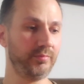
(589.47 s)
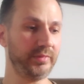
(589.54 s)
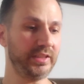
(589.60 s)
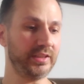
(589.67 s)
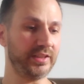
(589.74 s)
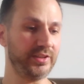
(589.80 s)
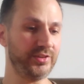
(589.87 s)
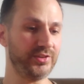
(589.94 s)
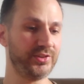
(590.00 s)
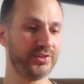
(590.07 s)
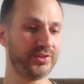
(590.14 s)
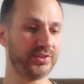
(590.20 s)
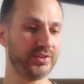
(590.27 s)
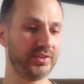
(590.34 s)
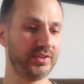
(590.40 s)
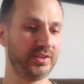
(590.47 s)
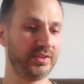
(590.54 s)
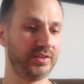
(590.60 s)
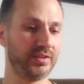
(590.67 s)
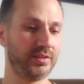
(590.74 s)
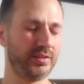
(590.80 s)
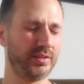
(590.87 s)
Because
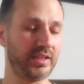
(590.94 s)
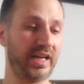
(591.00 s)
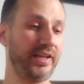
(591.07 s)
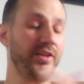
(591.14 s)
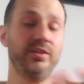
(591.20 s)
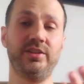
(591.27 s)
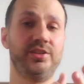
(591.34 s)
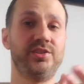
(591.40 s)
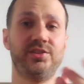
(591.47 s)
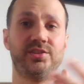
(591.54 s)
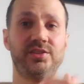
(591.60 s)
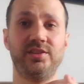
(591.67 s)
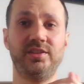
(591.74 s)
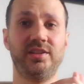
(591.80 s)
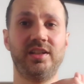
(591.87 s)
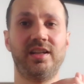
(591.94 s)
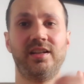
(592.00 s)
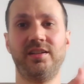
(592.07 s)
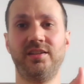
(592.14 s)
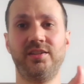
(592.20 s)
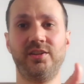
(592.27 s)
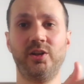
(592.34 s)
I notice,
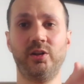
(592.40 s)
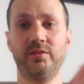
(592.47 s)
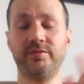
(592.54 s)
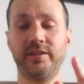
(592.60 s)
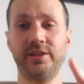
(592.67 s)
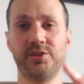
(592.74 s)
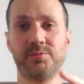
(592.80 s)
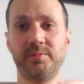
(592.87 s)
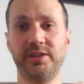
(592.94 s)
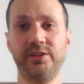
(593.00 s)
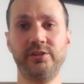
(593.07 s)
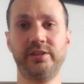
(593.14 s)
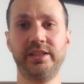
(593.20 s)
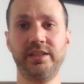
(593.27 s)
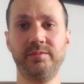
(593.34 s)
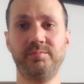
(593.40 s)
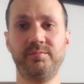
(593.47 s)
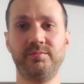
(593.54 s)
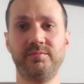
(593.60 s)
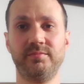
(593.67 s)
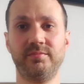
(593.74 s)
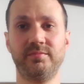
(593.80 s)
no offense, but you keep,